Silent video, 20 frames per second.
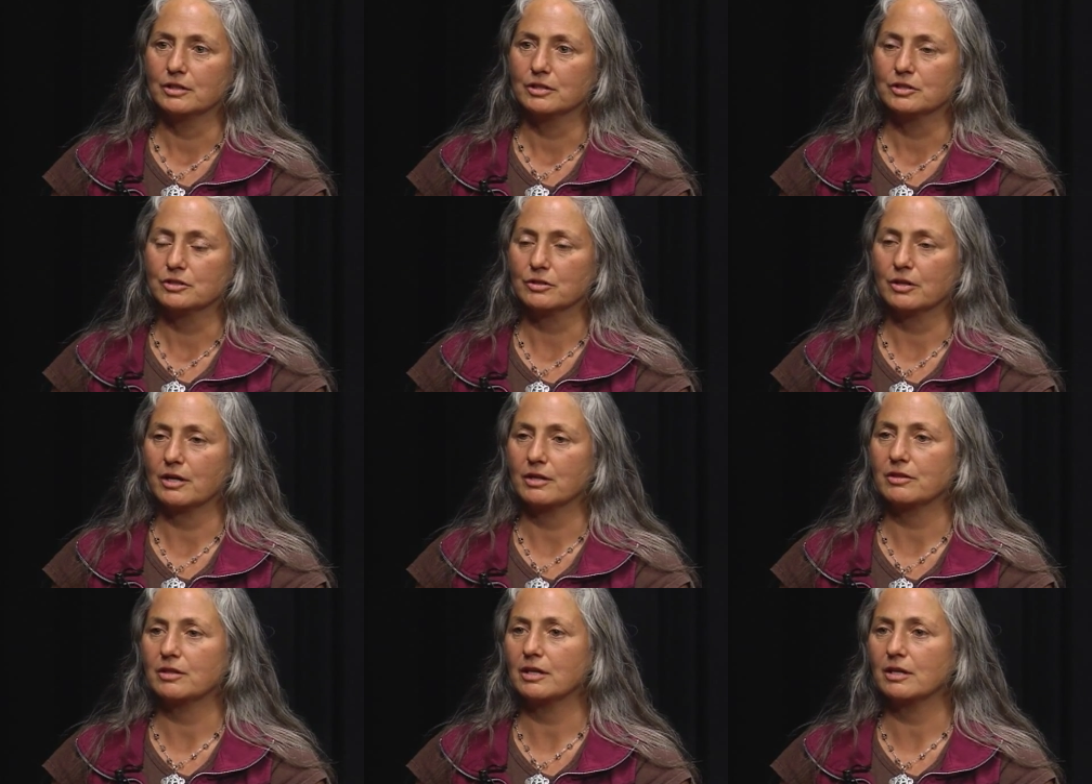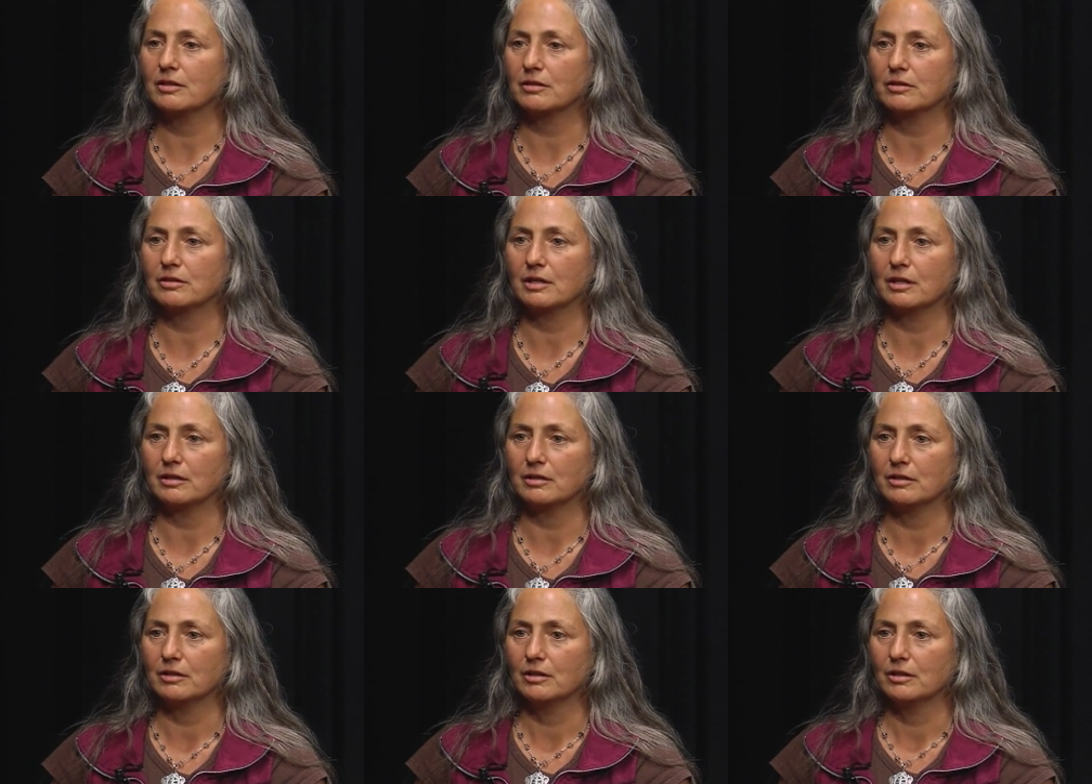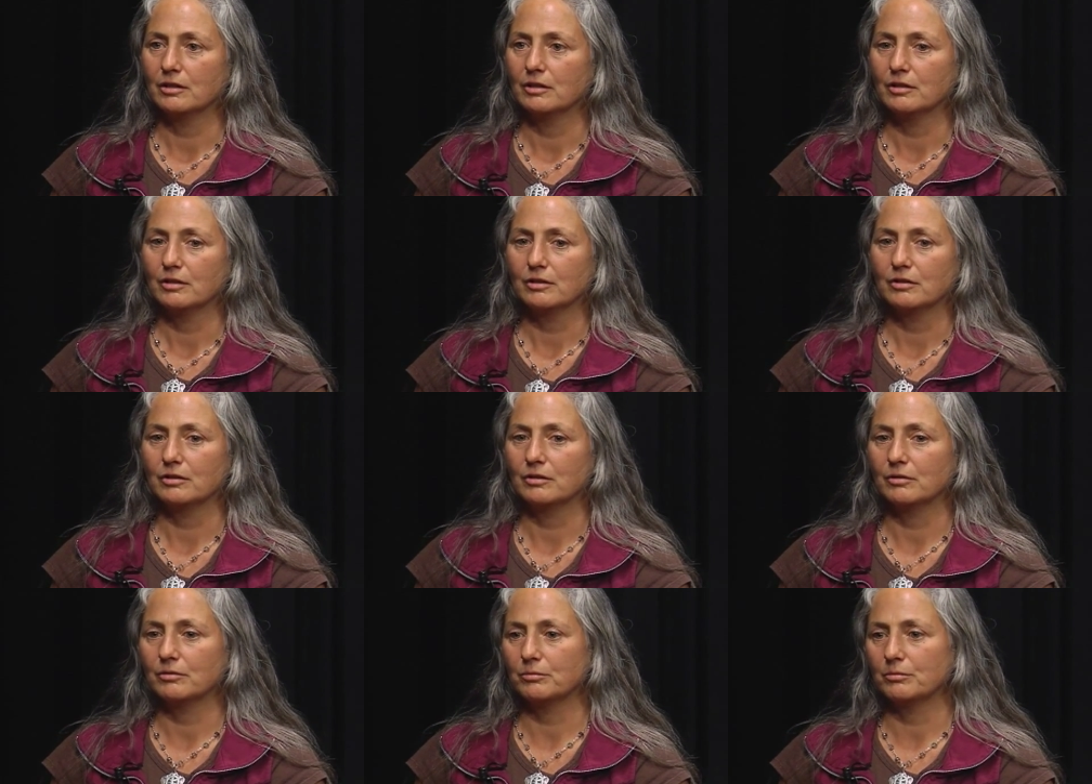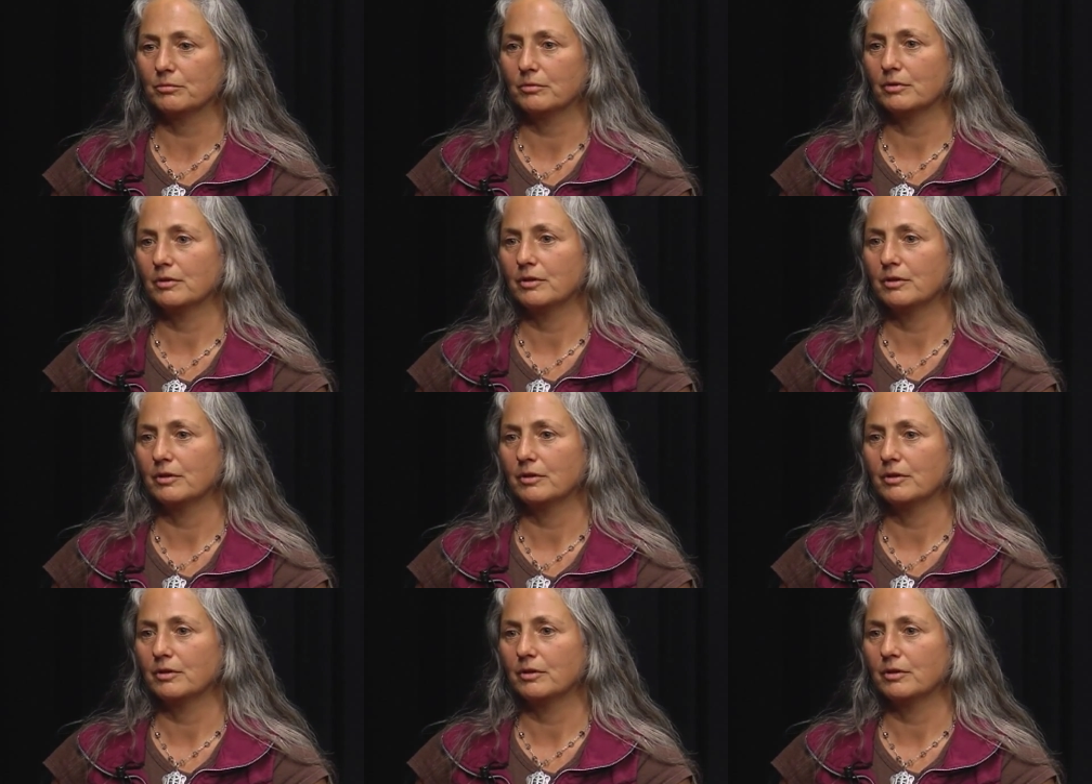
So I think that, you know,